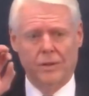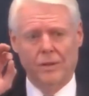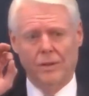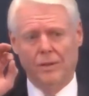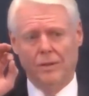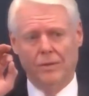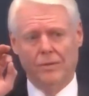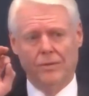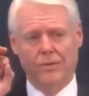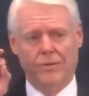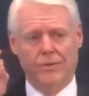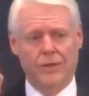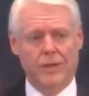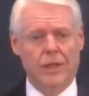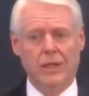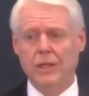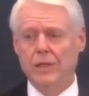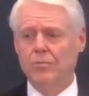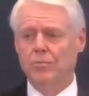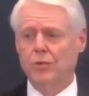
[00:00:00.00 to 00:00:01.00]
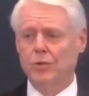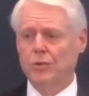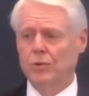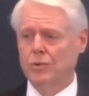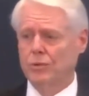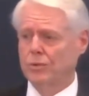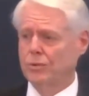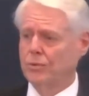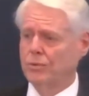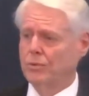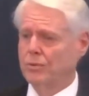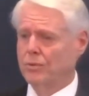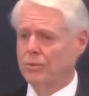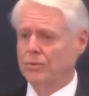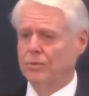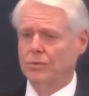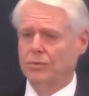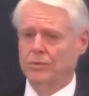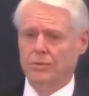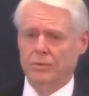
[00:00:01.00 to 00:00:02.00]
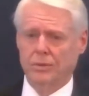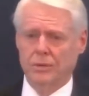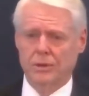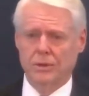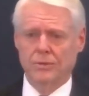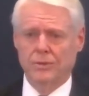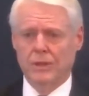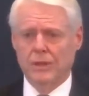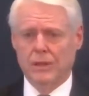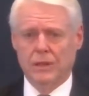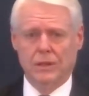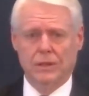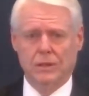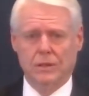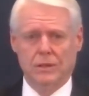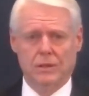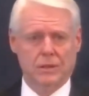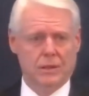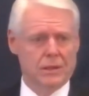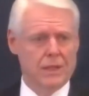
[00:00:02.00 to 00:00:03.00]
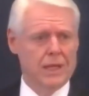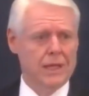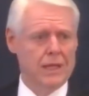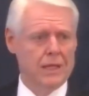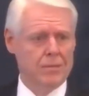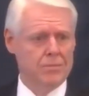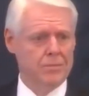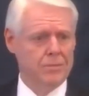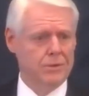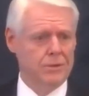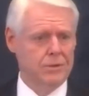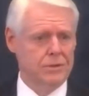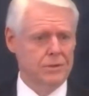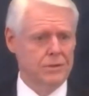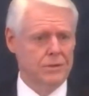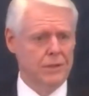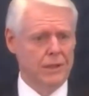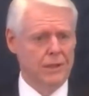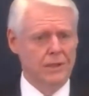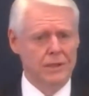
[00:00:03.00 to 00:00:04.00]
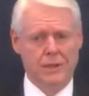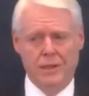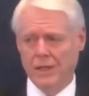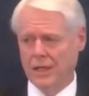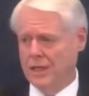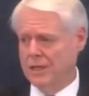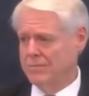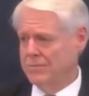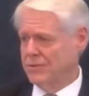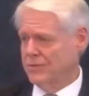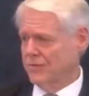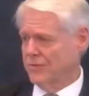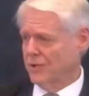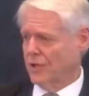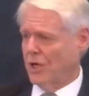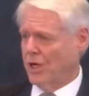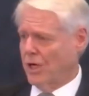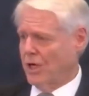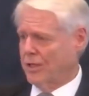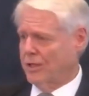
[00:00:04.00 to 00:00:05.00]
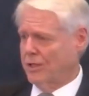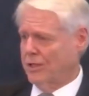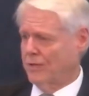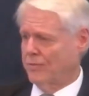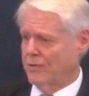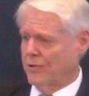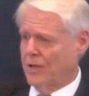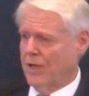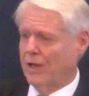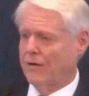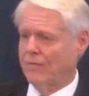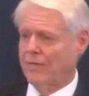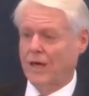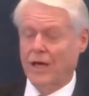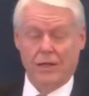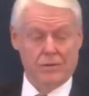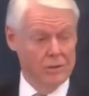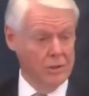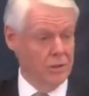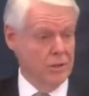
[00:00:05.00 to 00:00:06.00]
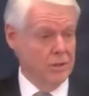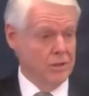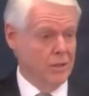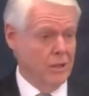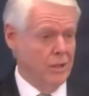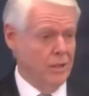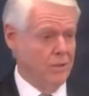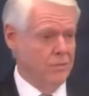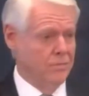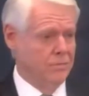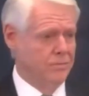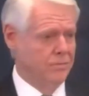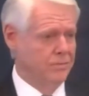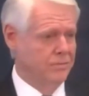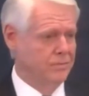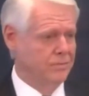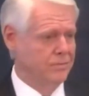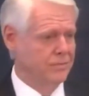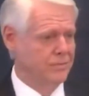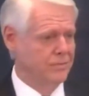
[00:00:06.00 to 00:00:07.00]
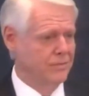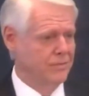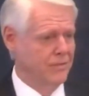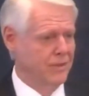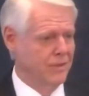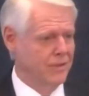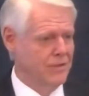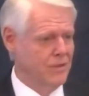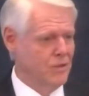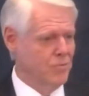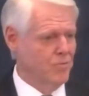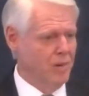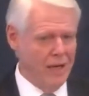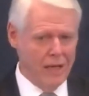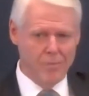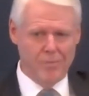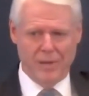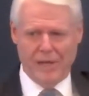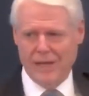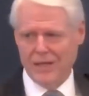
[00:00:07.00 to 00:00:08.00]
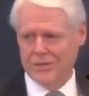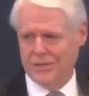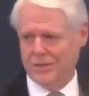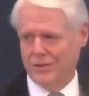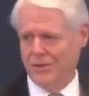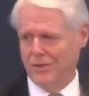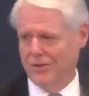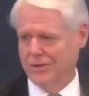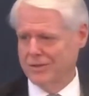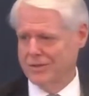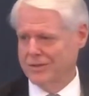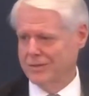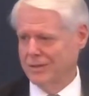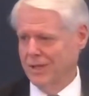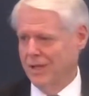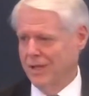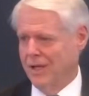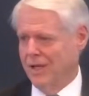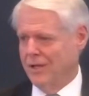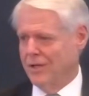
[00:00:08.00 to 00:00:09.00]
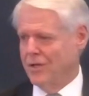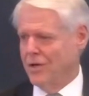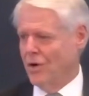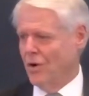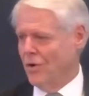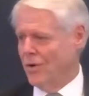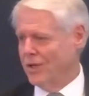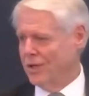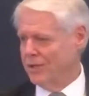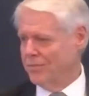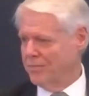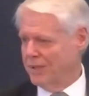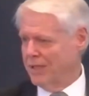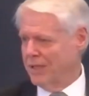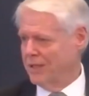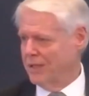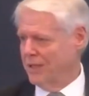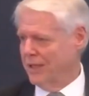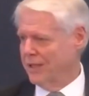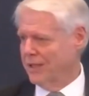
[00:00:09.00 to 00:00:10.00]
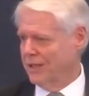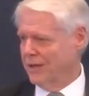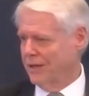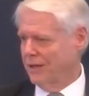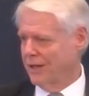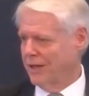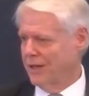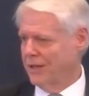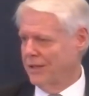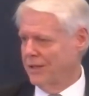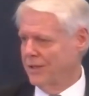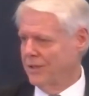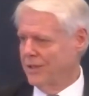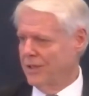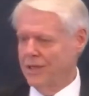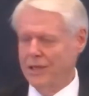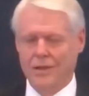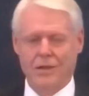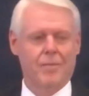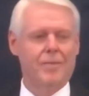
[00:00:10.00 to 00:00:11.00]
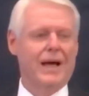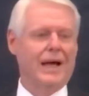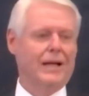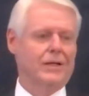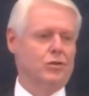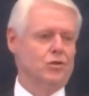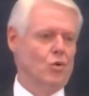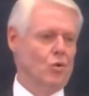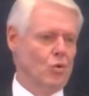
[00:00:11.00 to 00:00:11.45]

the Hebrew unique names, hidden names for God. And if you have that, you're good to go. You can just bypass all this knowing and being like God. You can get in the back door.